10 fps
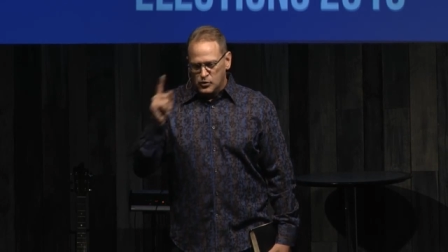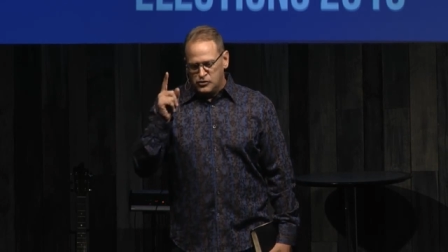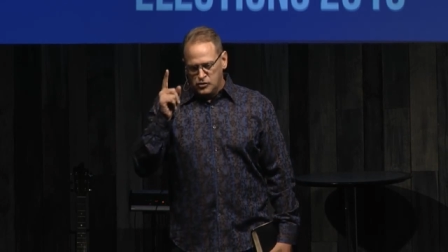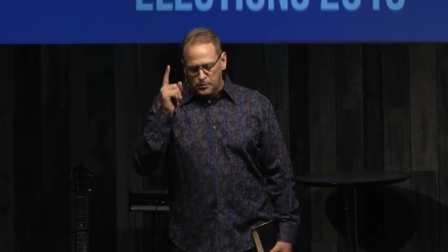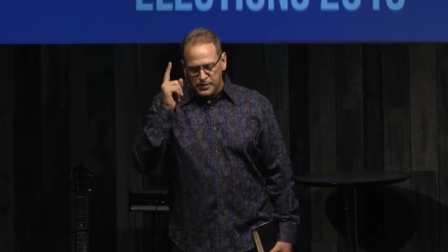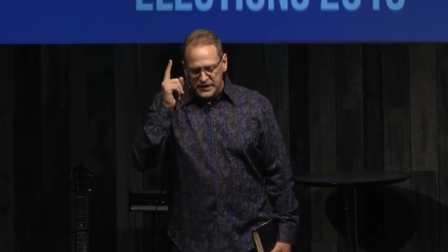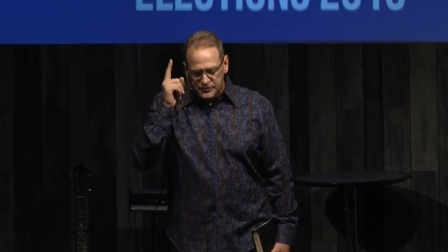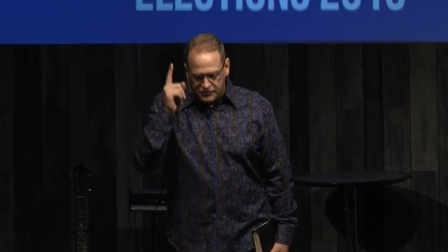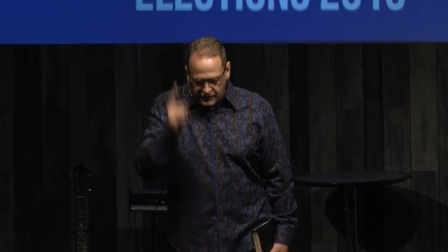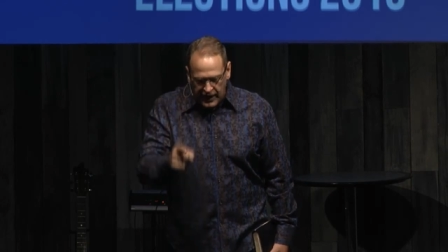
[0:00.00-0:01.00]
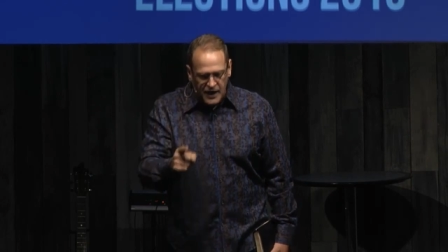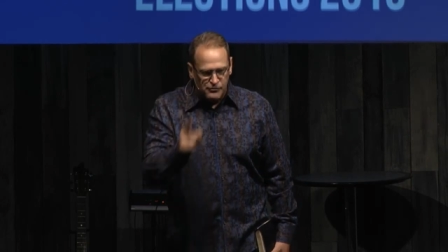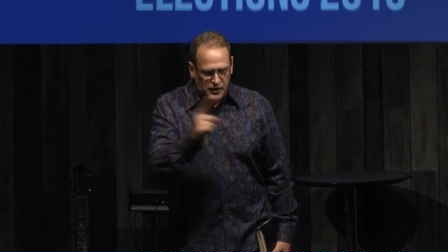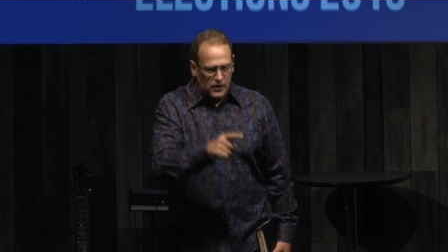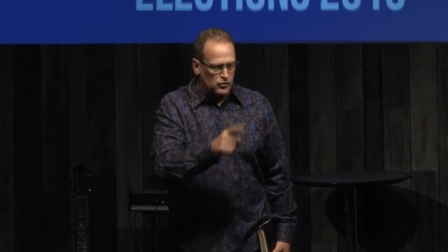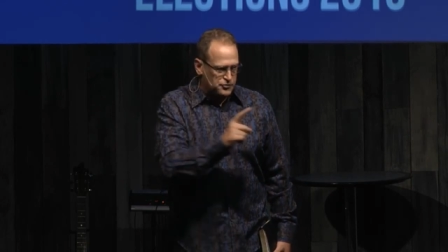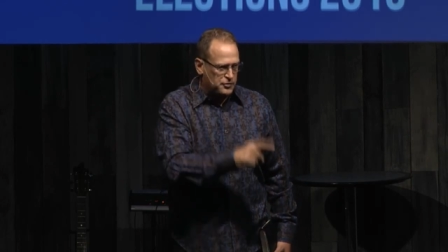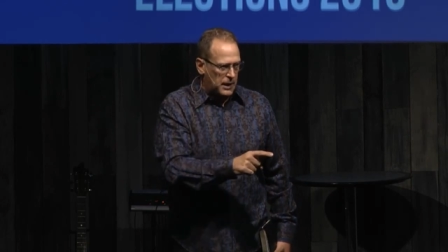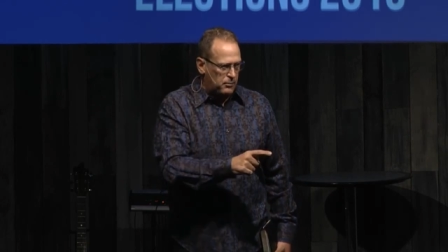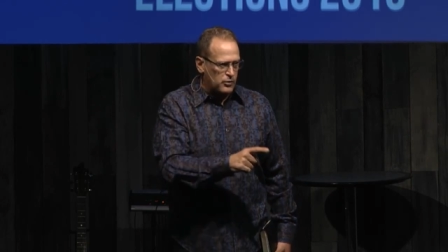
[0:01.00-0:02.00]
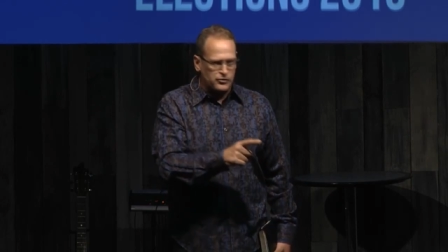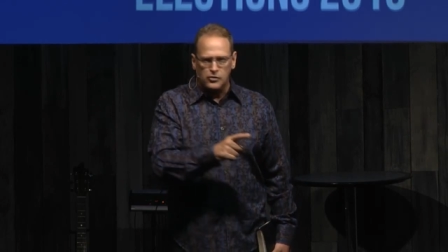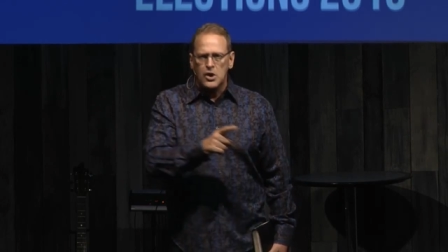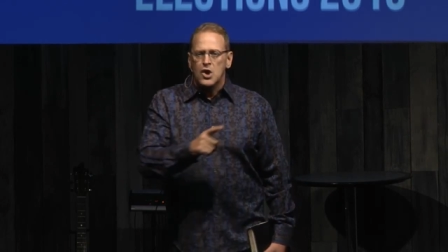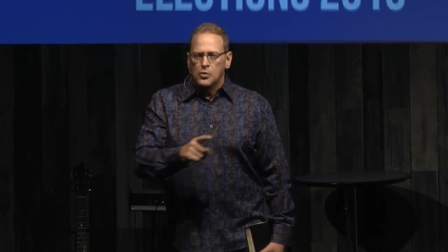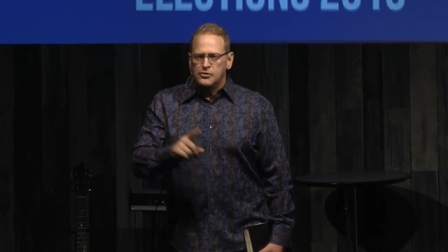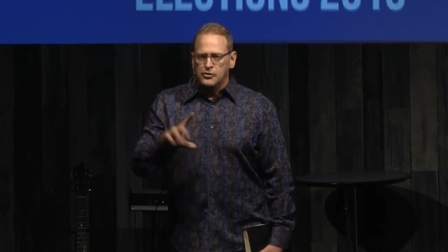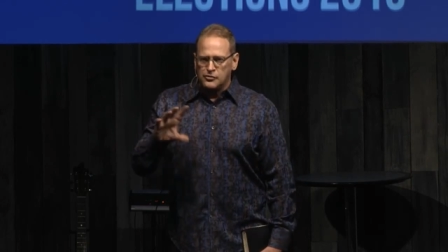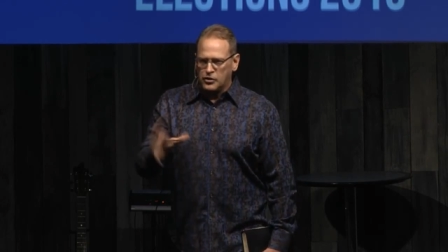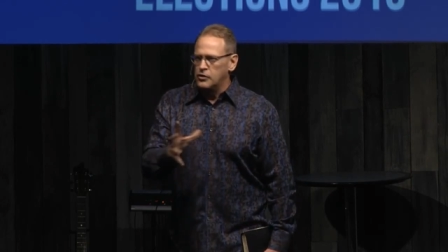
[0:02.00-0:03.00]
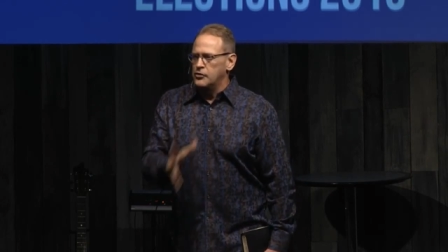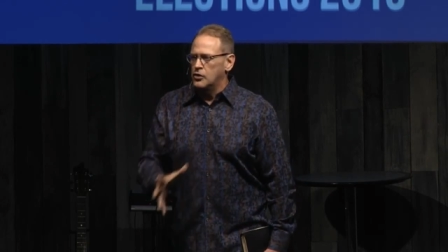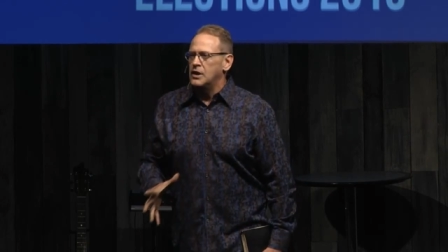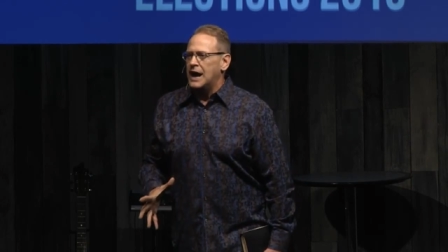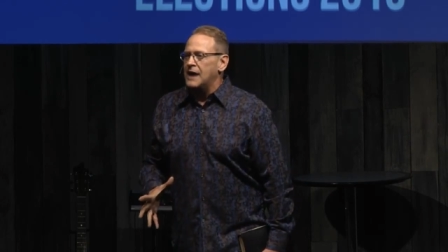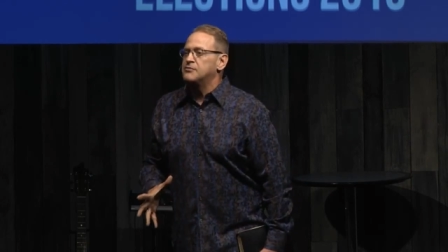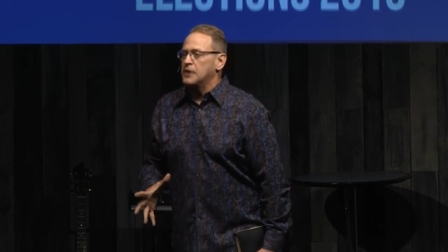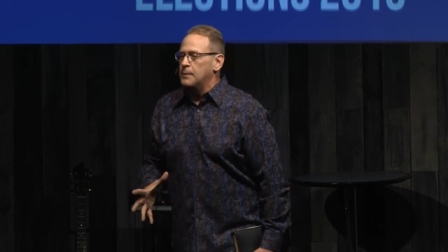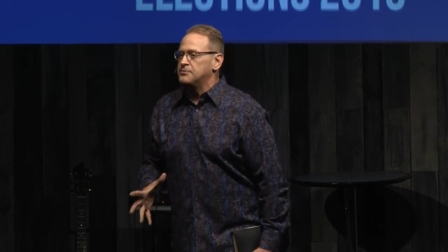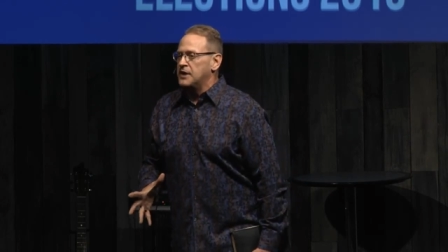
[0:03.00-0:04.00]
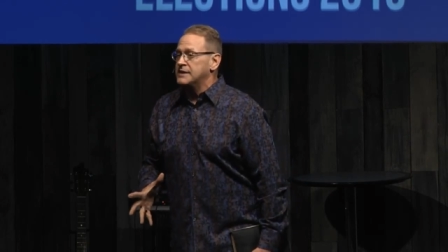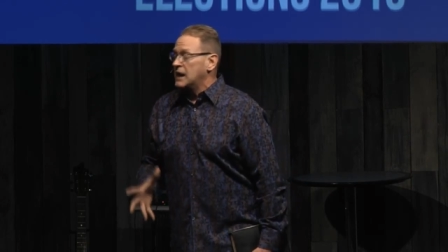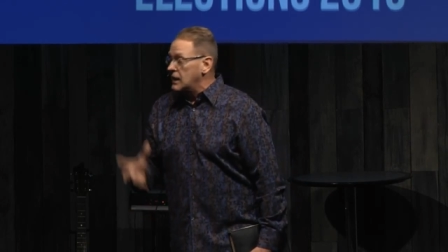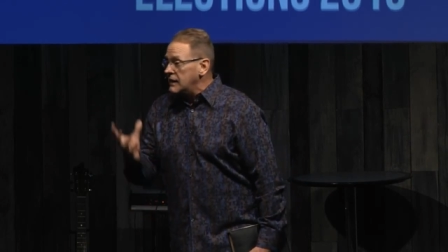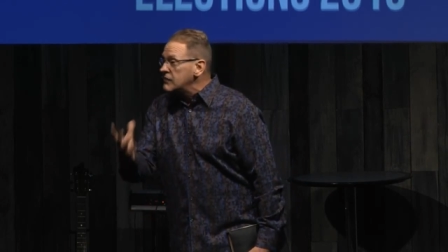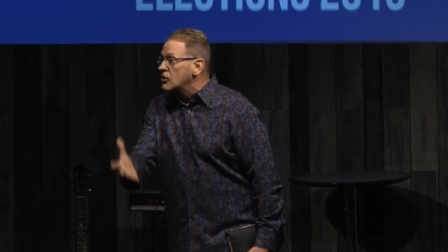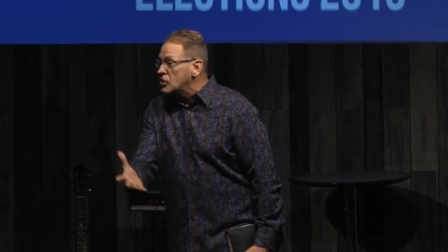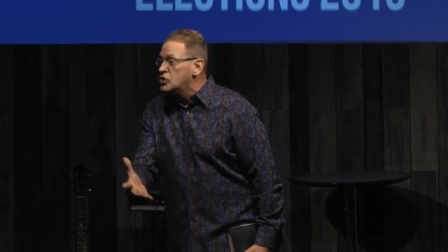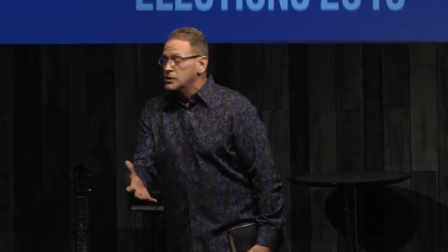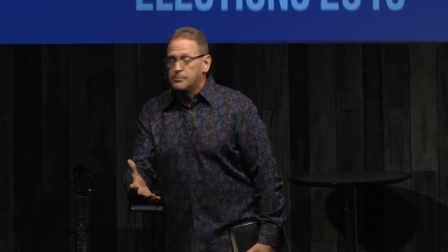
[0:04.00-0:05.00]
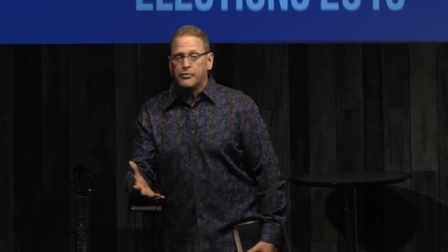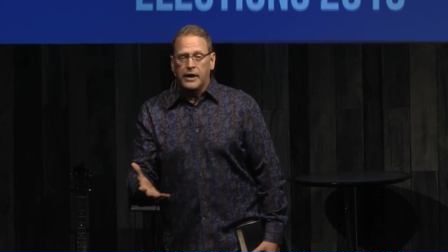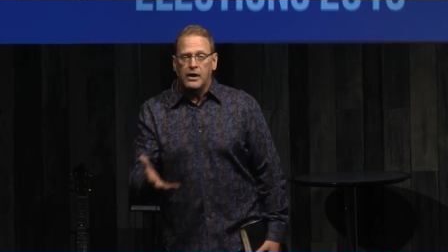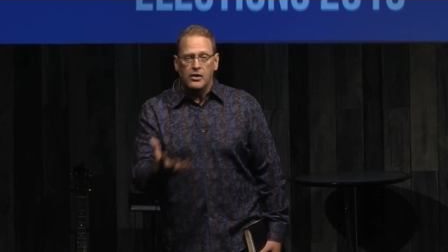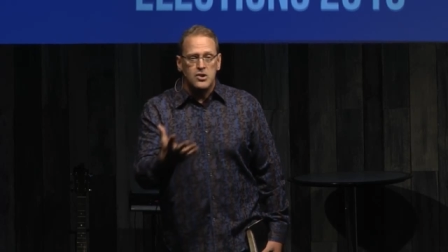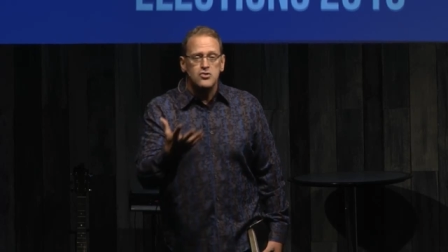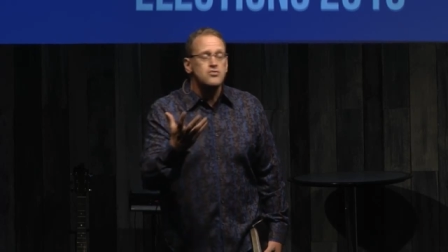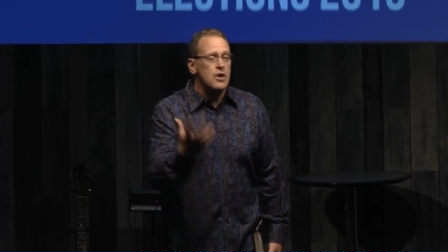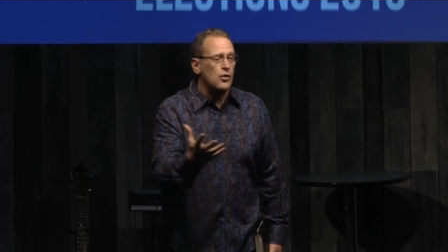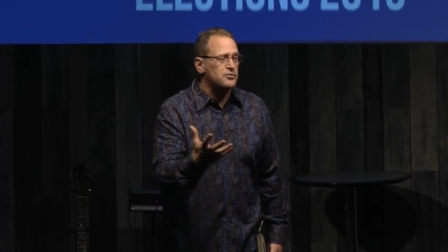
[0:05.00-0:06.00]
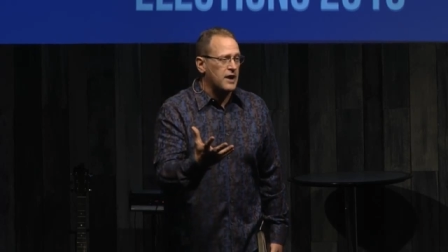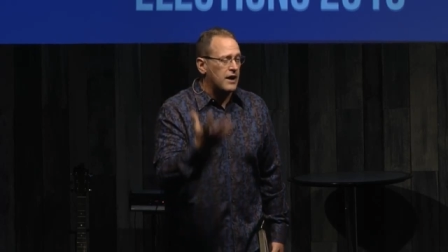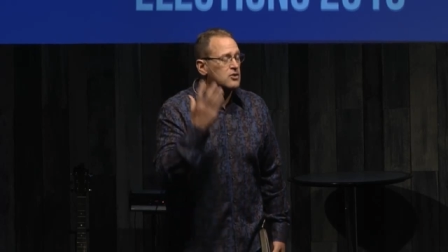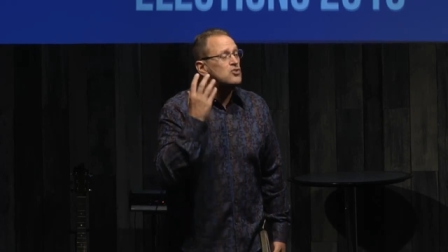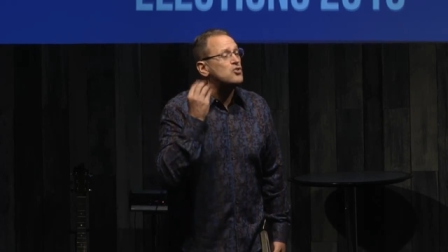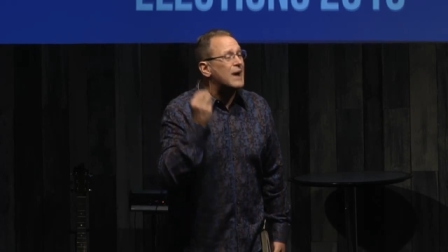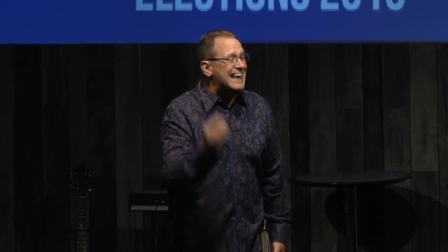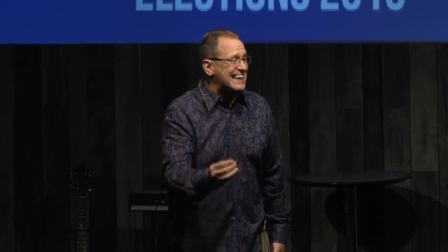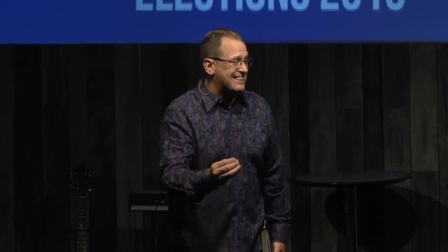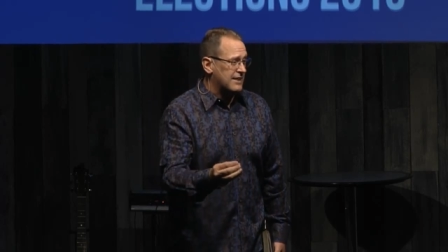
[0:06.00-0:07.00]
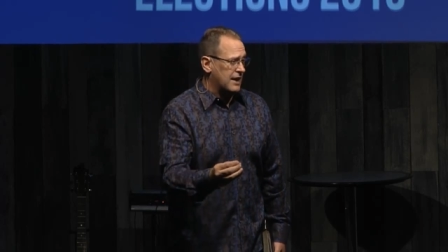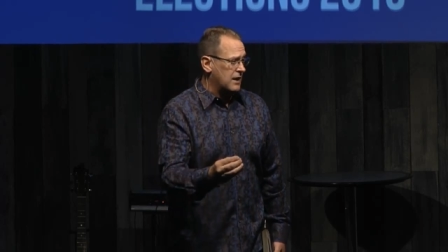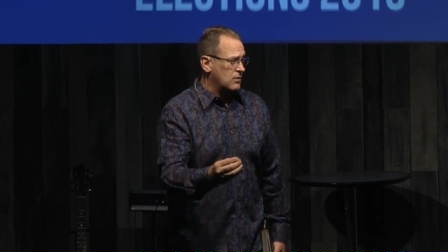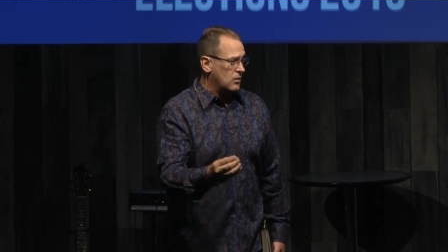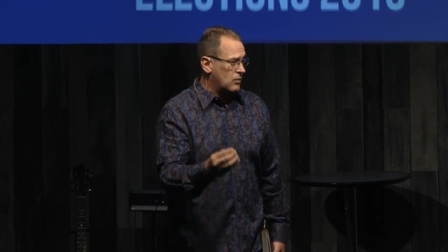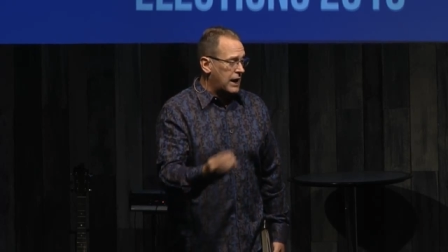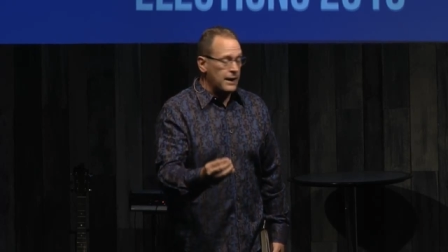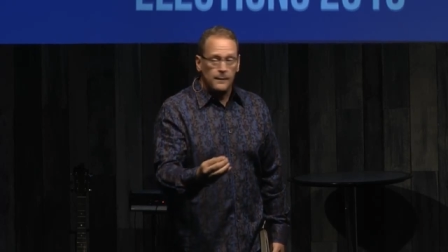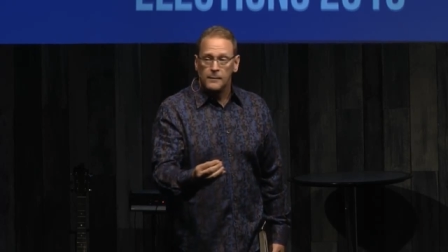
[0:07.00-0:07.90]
Would you please save Donald Trump? Would you, would you turn their lives upside down? And that's a good prayer, and who knows? God can do anything, right?